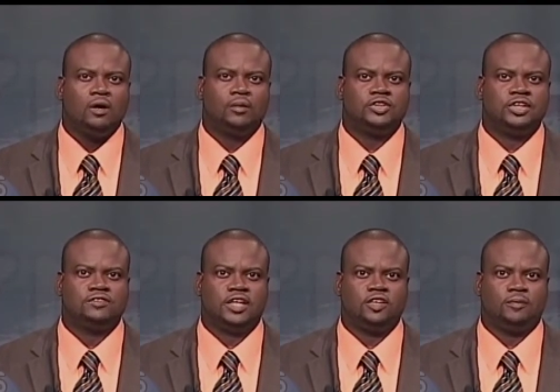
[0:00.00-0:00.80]
Well, just
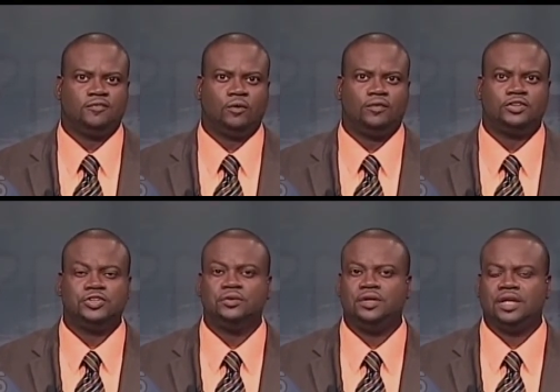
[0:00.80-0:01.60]
days before the
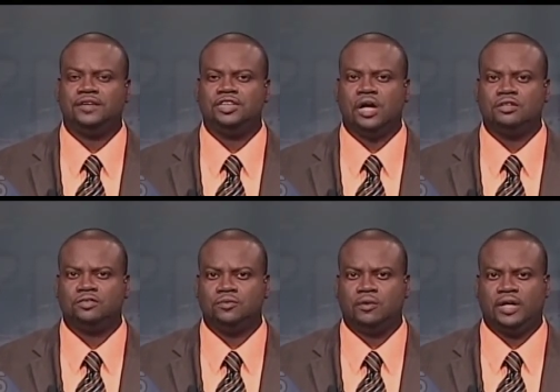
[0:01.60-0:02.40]
shooting in the
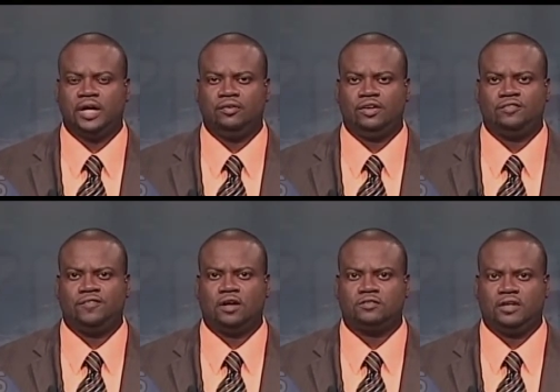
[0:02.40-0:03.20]
Johnson Road area,
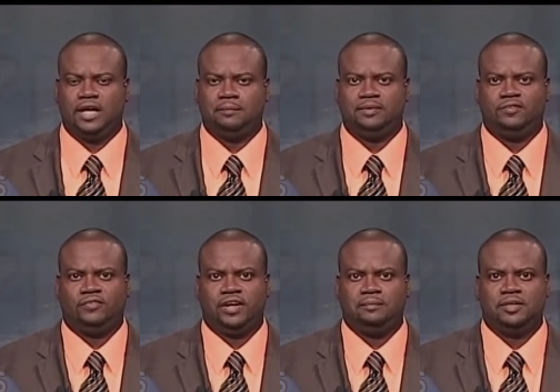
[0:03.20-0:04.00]
Foxhill MP
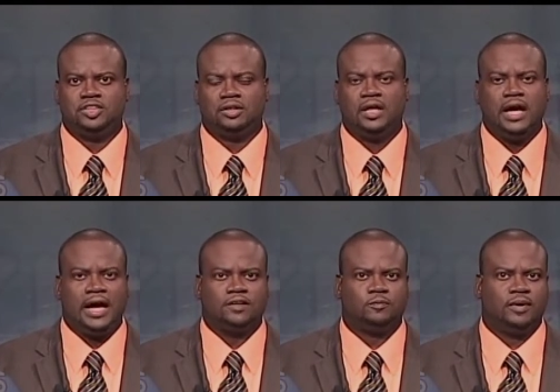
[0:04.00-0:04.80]
Fred Mitchell
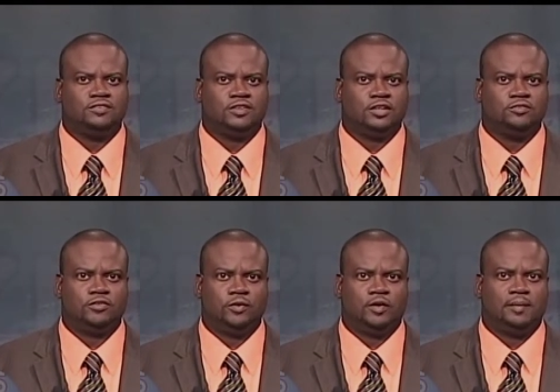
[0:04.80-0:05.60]
expressed a
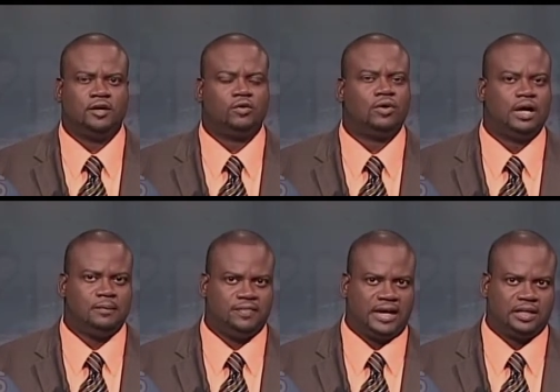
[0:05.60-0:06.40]
concern about crime
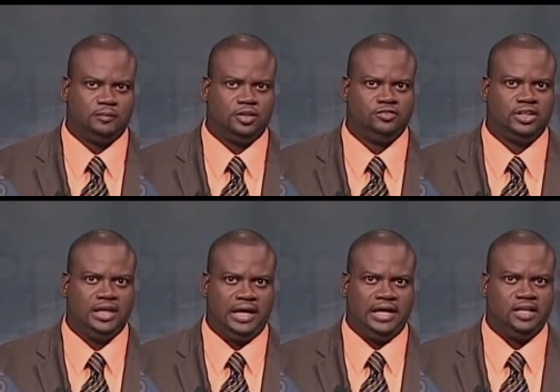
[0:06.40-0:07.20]
in that community.
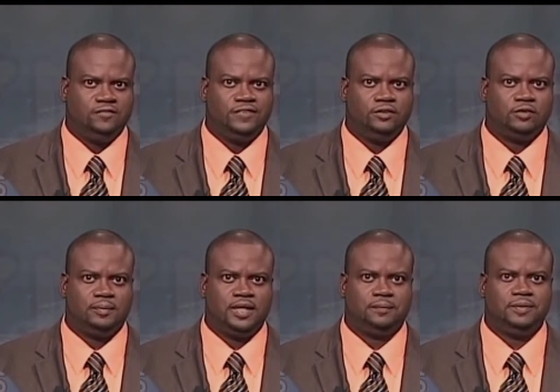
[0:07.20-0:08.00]
He feels the
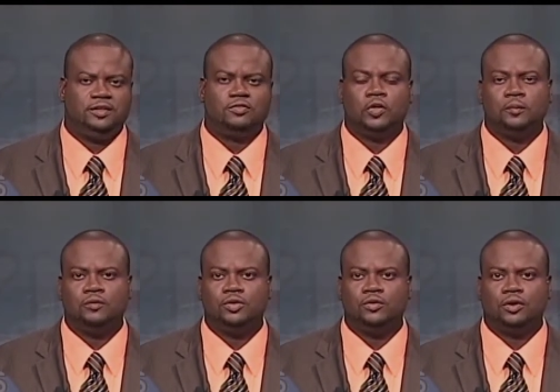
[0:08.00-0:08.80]
PLP's Urban
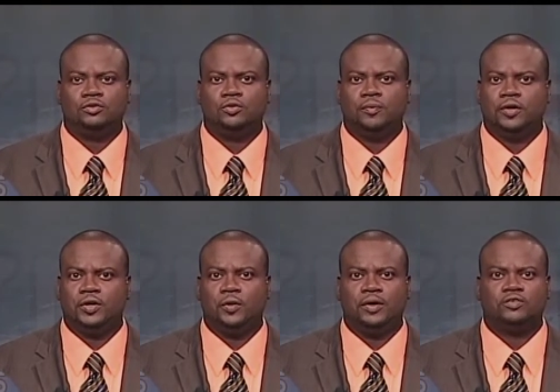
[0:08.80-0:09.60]
Renewal
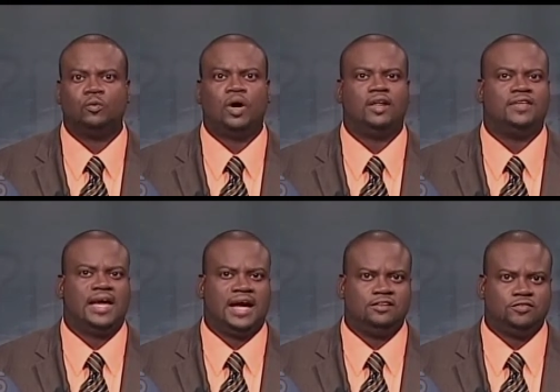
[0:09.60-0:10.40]
2.0 is one of the
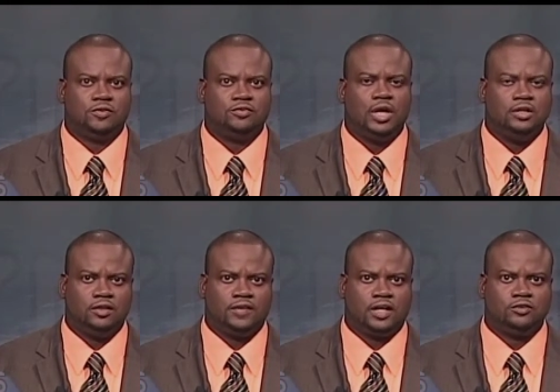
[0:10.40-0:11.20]
answers to
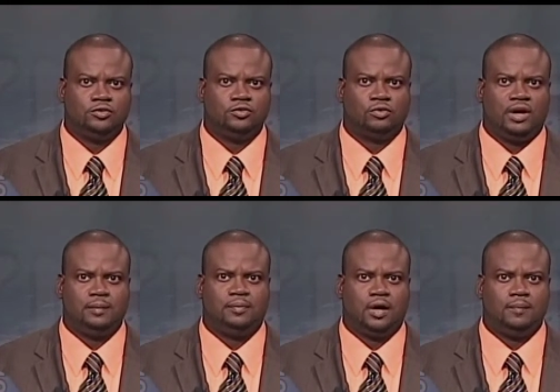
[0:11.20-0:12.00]
the country's crime
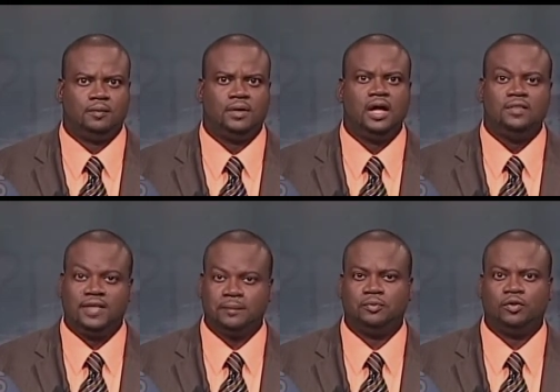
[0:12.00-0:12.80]
problem.
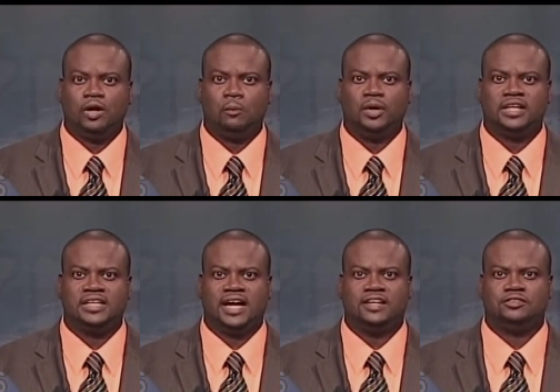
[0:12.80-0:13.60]
That program would
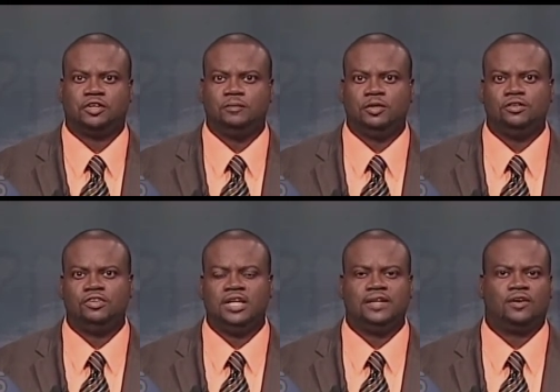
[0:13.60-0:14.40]
engage the
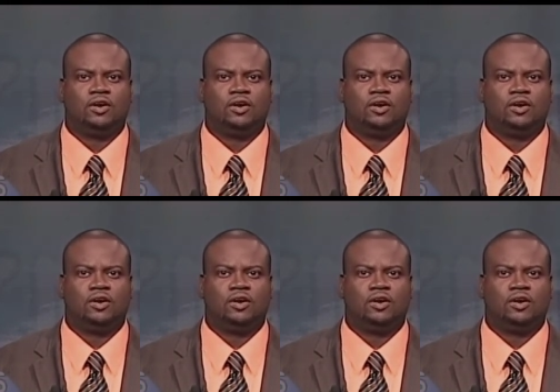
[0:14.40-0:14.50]
community in the